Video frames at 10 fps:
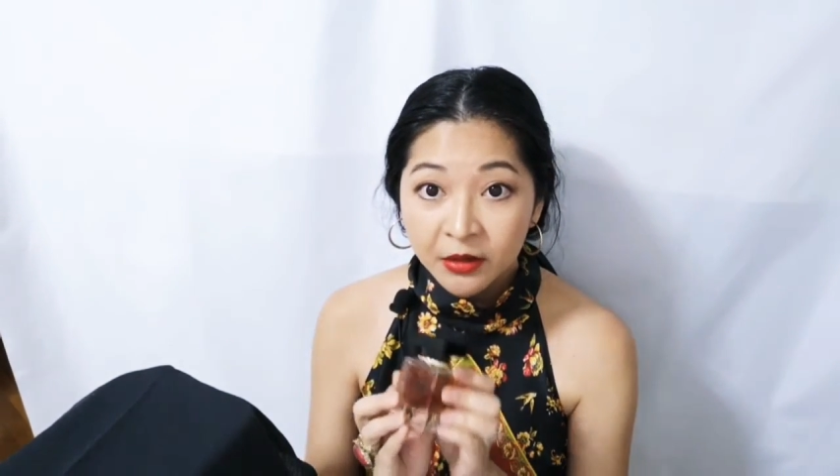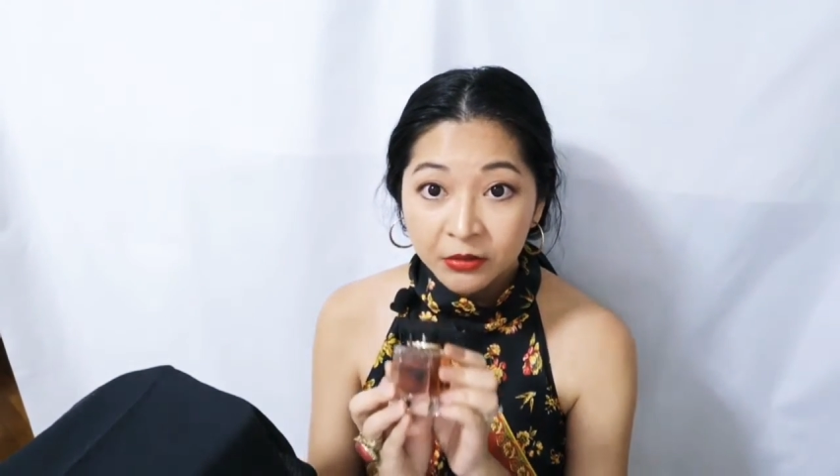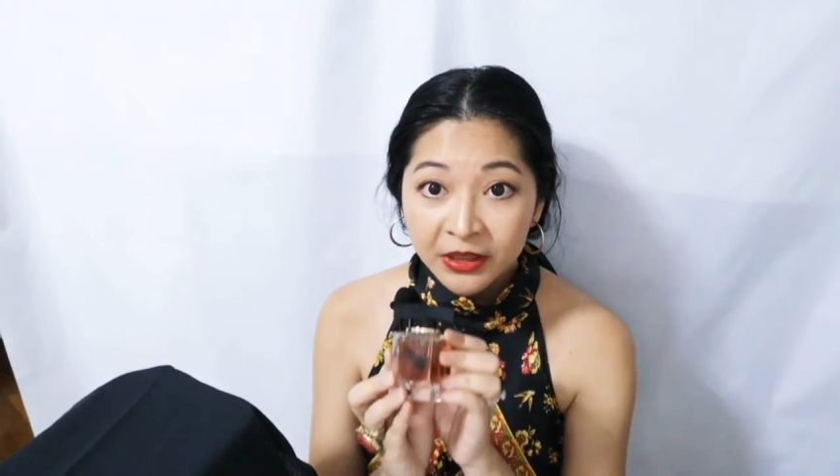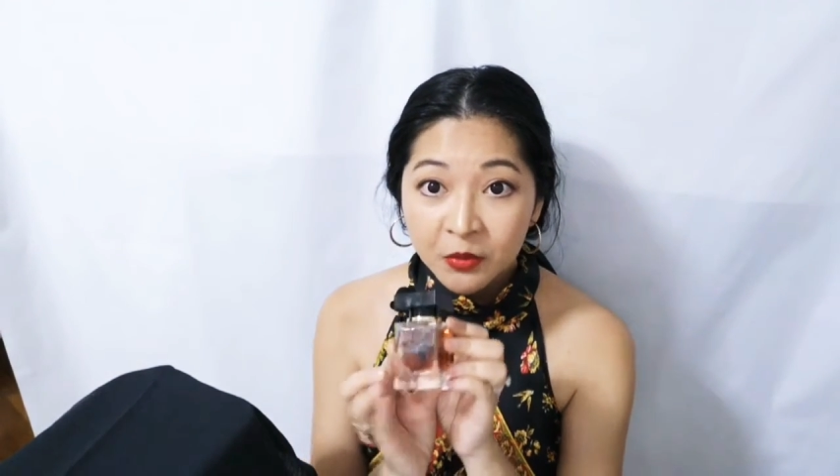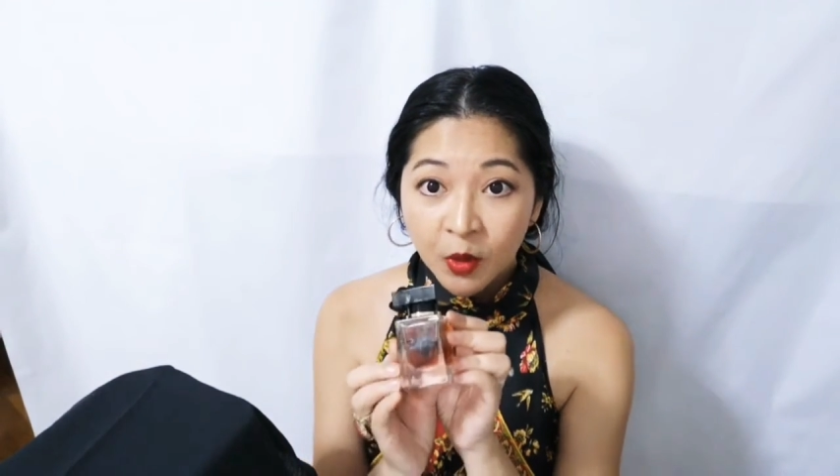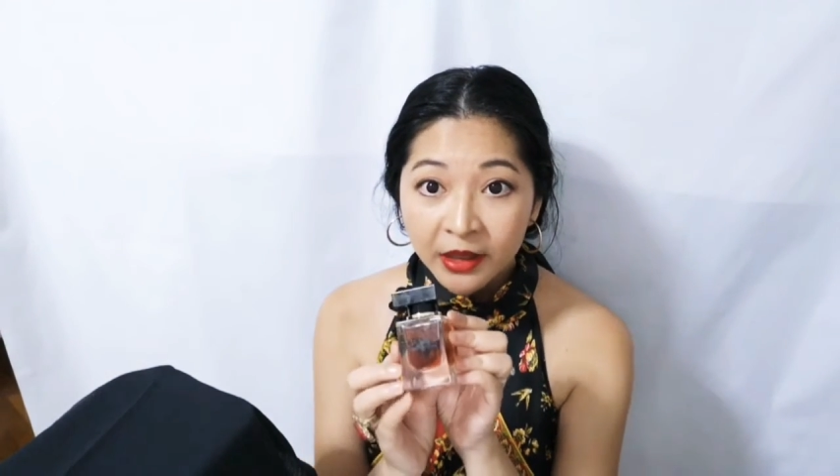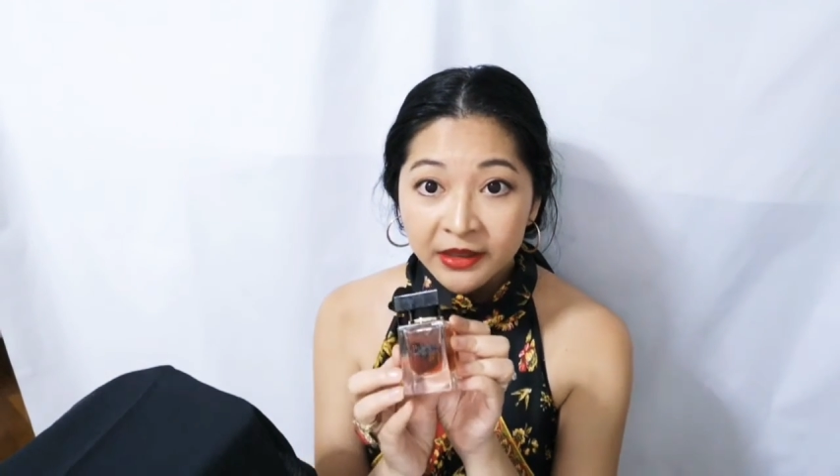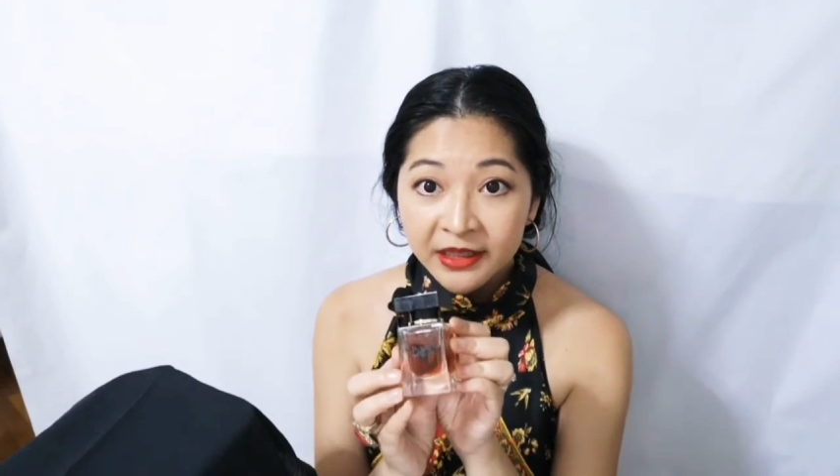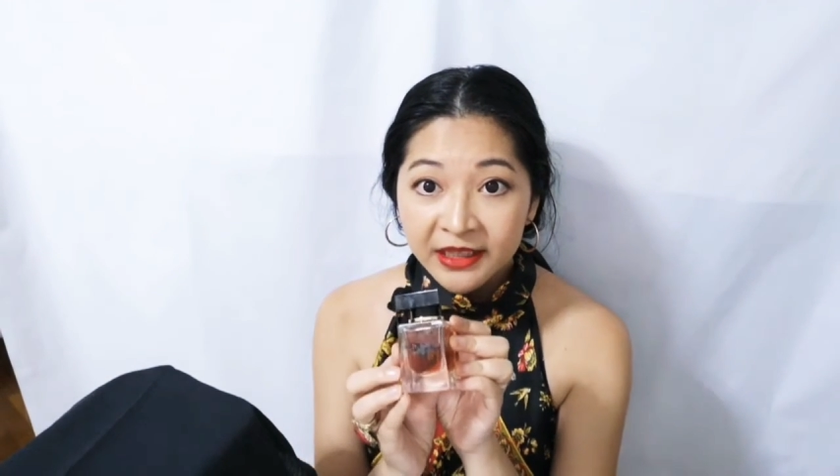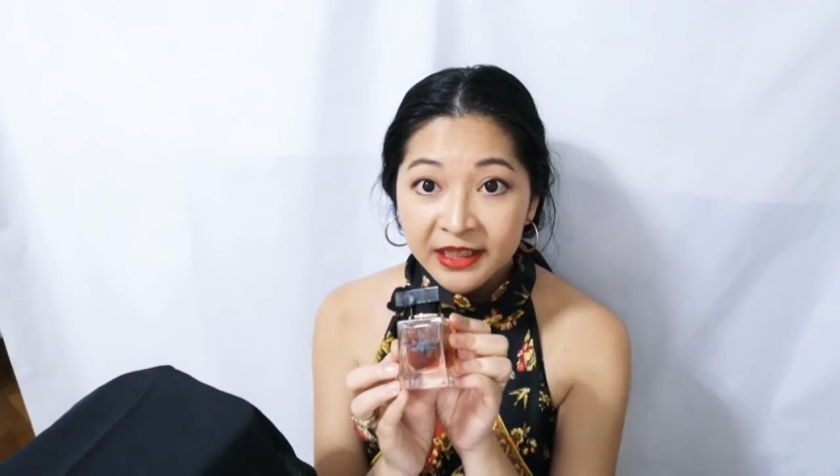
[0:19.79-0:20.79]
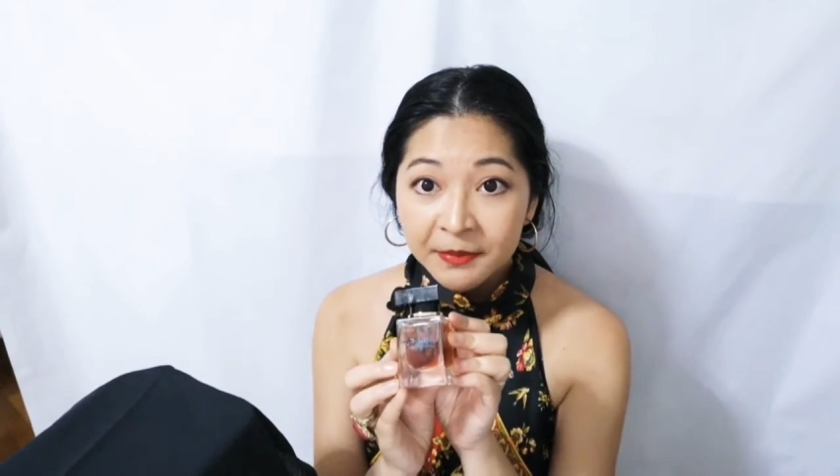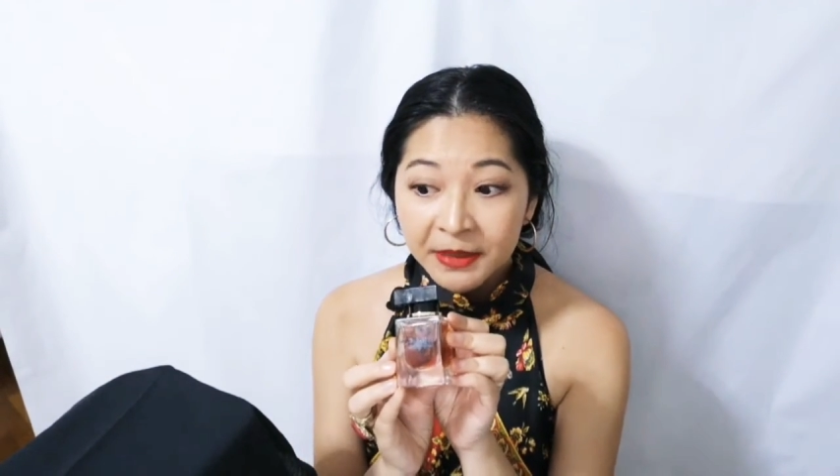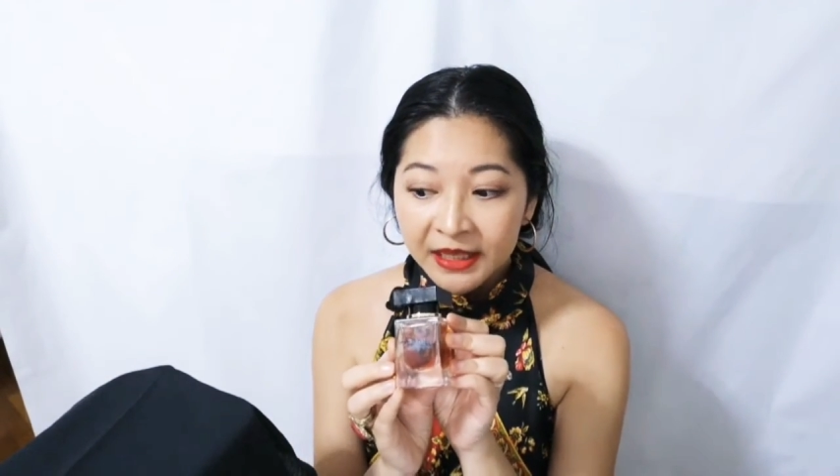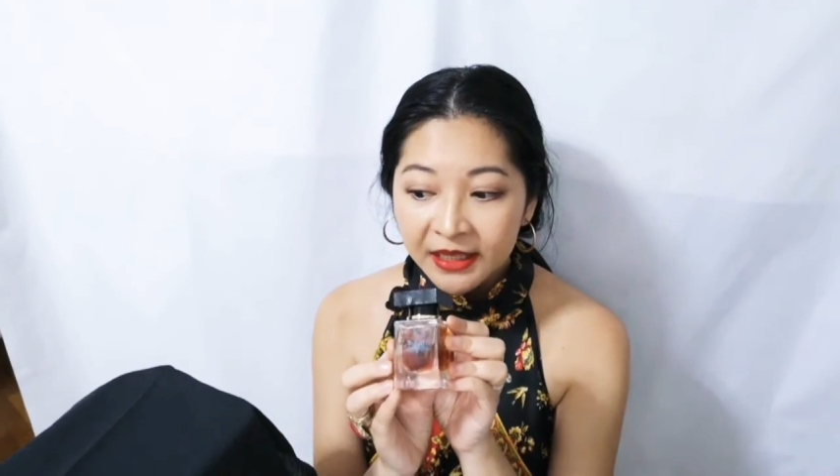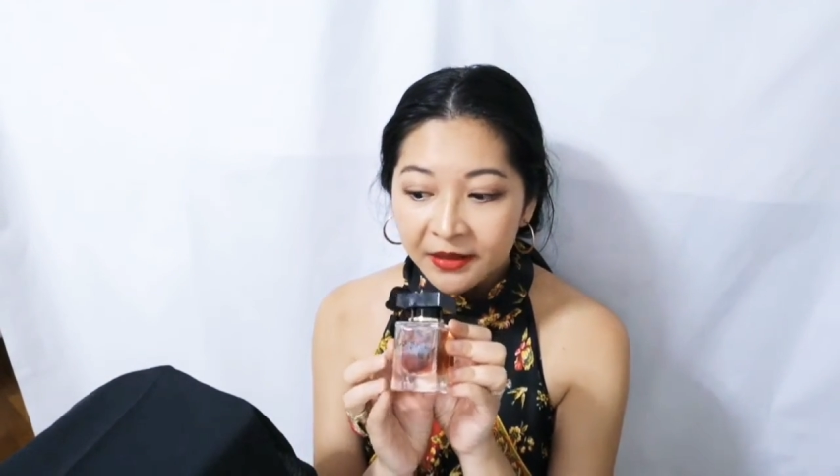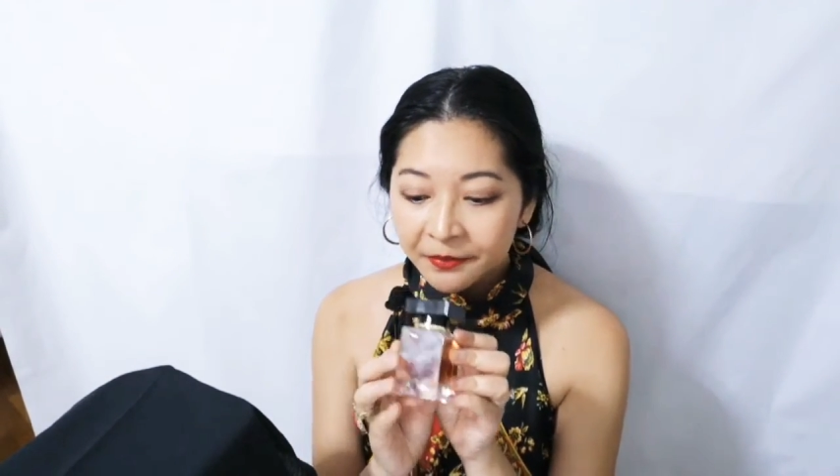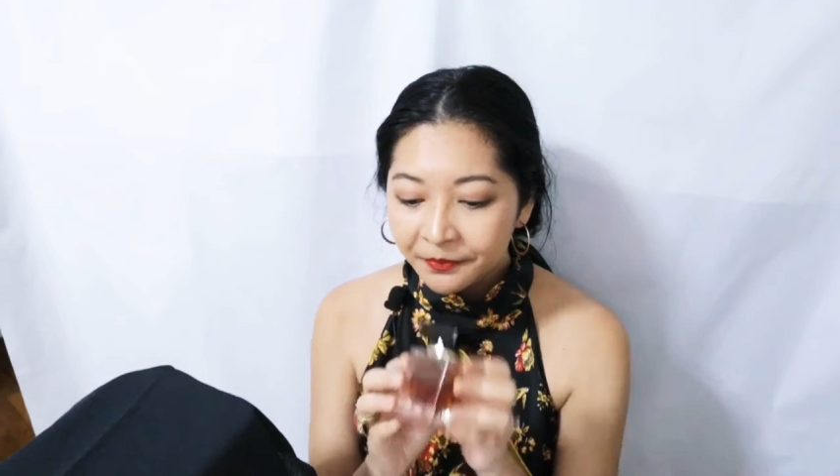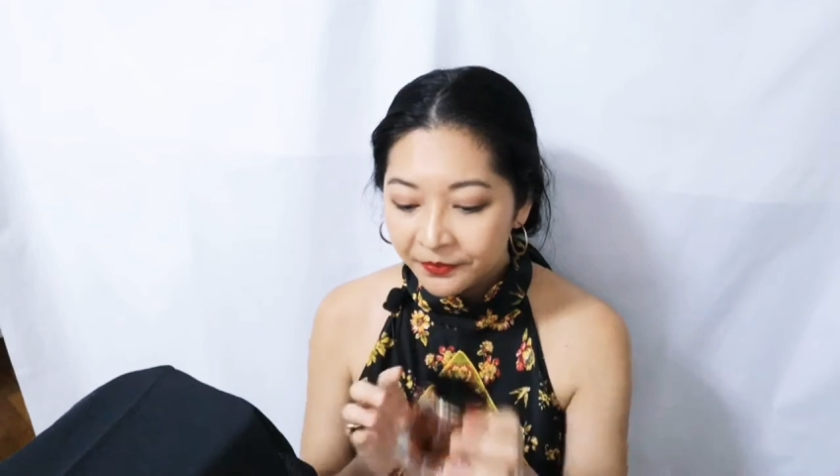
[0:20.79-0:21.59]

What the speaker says: Only One EDP